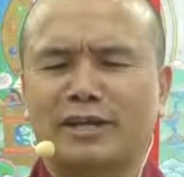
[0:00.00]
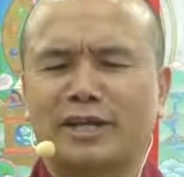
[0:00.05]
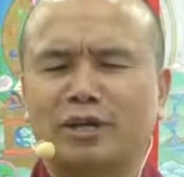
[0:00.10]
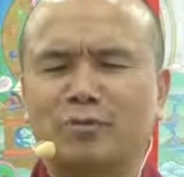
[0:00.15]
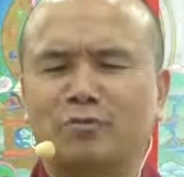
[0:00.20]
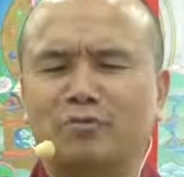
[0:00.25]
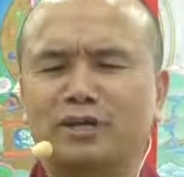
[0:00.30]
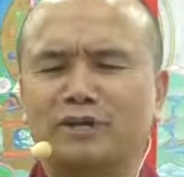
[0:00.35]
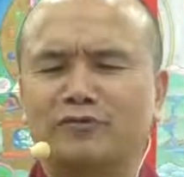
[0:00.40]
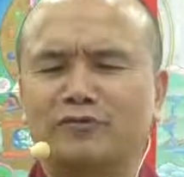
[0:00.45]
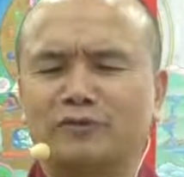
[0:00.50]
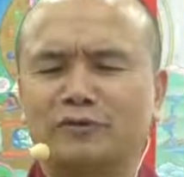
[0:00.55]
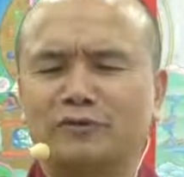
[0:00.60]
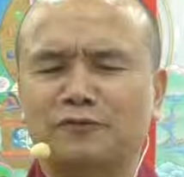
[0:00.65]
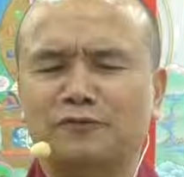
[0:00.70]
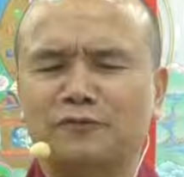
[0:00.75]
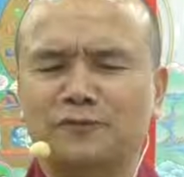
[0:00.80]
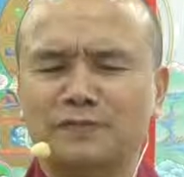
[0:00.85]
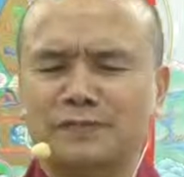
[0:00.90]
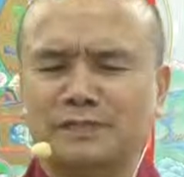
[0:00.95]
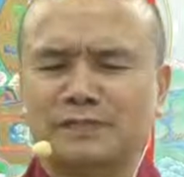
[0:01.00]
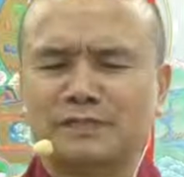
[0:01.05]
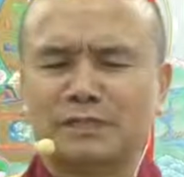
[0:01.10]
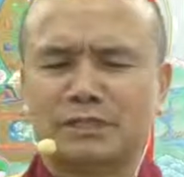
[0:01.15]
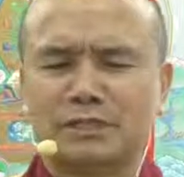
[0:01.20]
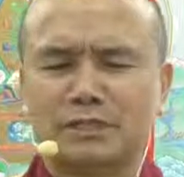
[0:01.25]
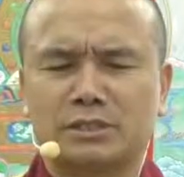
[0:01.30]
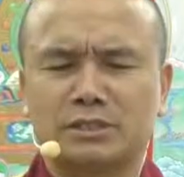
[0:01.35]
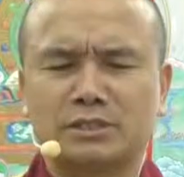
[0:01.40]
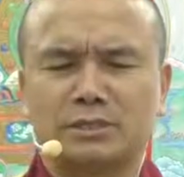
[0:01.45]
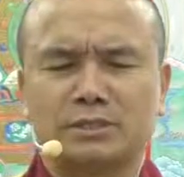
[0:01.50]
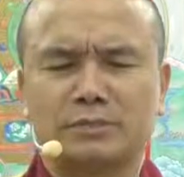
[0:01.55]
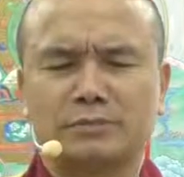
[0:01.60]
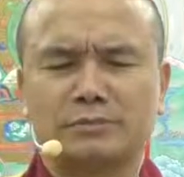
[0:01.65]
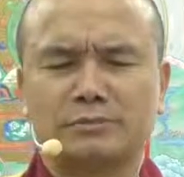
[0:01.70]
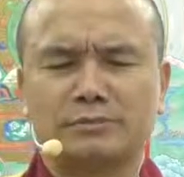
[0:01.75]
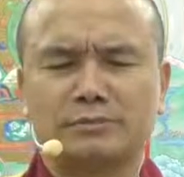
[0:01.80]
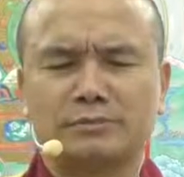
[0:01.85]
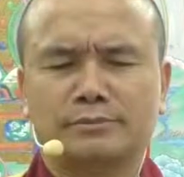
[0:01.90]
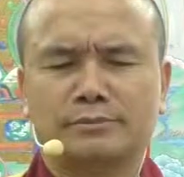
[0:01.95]
I met with a physicist,
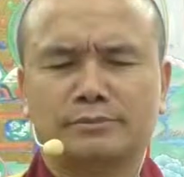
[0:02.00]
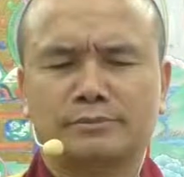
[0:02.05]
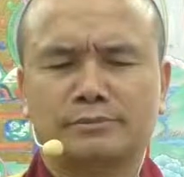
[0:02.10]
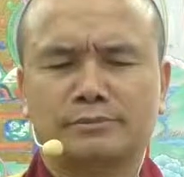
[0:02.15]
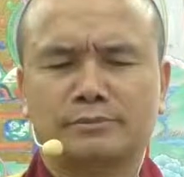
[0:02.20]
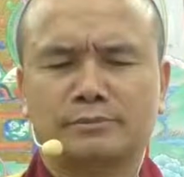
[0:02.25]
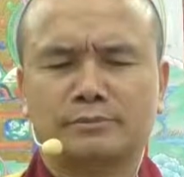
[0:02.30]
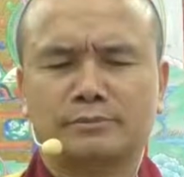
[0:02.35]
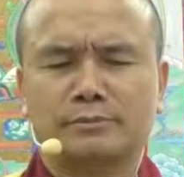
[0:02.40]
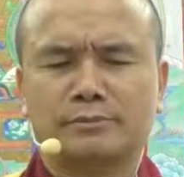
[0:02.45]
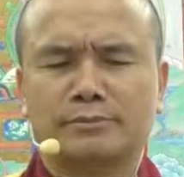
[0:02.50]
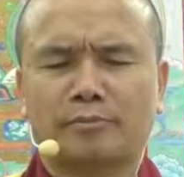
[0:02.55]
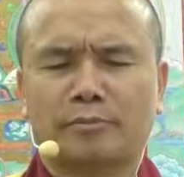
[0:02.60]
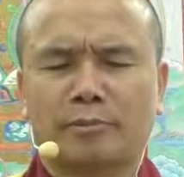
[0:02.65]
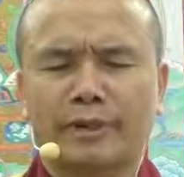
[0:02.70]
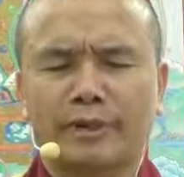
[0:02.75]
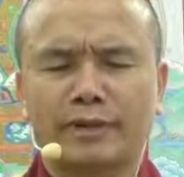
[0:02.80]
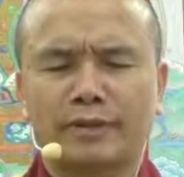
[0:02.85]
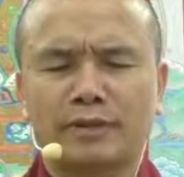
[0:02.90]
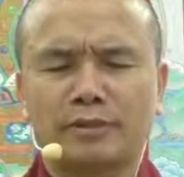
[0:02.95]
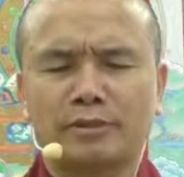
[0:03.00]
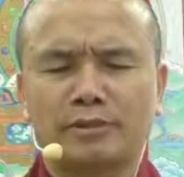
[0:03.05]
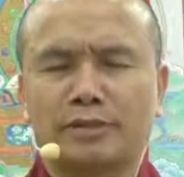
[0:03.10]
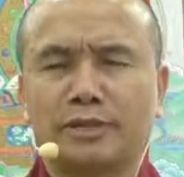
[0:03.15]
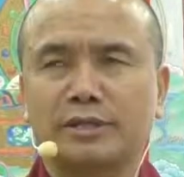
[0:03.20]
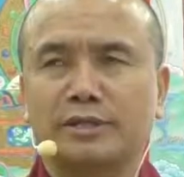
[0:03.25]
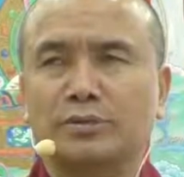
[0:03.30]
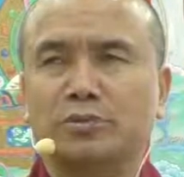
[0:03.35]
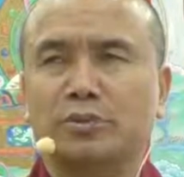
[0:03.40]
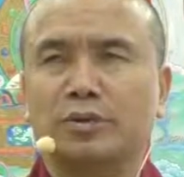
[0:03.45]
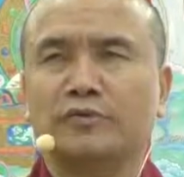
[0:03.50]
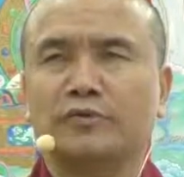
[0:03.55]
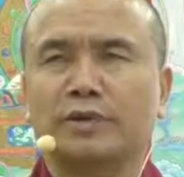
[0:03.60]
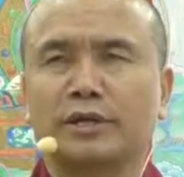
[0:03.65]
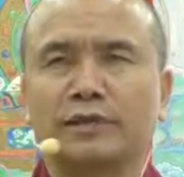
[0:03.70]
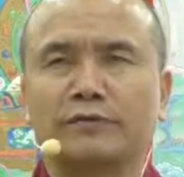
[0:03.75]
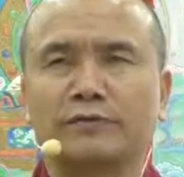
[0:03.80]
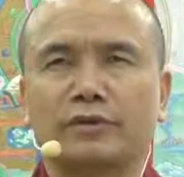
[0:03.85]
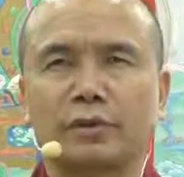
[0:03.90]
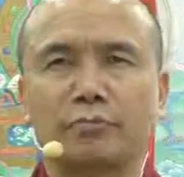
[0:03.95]
and we were
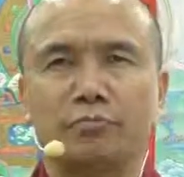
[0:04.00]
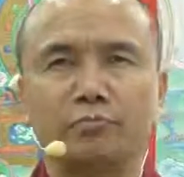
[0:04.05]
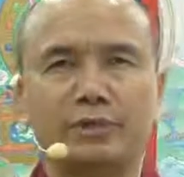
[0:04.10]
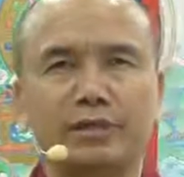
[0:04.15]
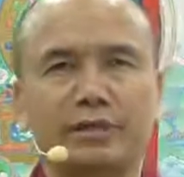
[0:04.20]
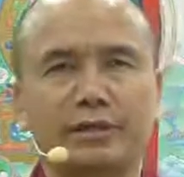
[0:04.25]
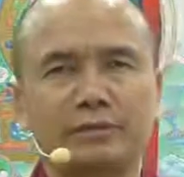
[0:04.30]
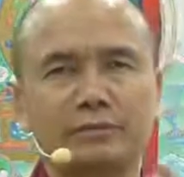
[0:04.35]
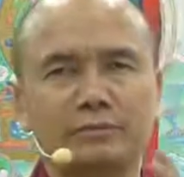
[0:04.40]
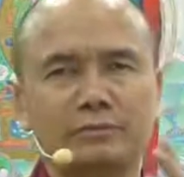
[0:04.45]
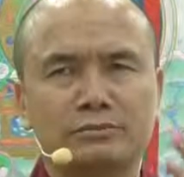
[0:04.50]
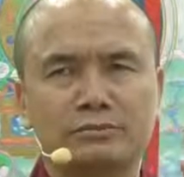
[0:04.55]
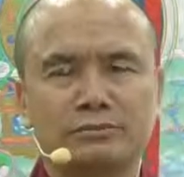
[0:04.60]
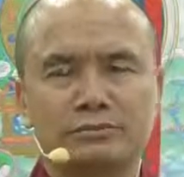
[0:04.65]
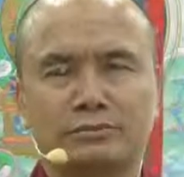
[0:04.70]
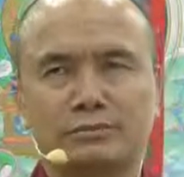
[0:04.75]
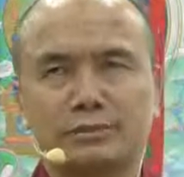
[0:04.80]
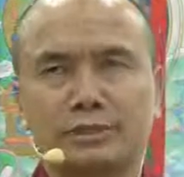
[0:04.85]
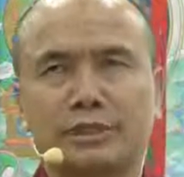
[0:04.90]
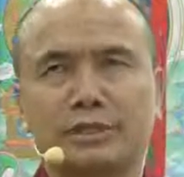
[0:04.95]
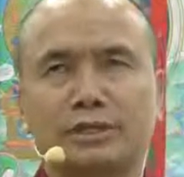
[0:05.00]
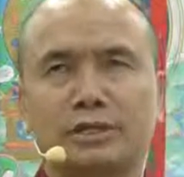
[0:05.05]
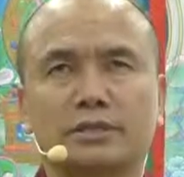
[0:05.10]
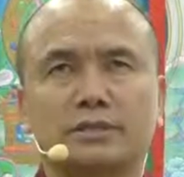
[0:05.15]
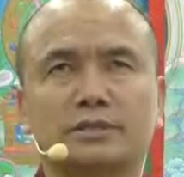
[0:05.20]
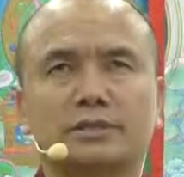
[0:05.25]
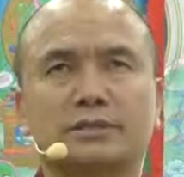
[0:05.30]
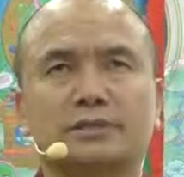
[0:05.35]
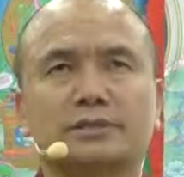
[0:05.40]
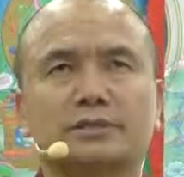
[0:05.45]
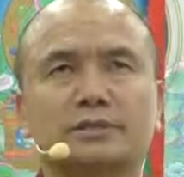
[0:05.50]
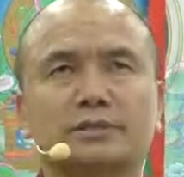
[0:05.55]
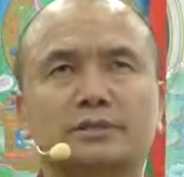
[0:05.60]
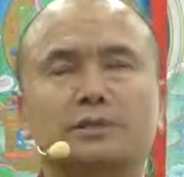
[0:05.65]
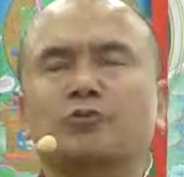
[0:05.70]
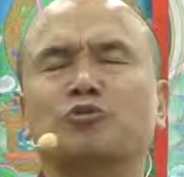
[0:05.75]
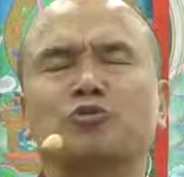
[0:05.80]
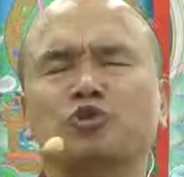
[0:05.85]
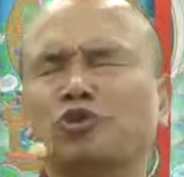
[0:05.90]
having a meeting in his,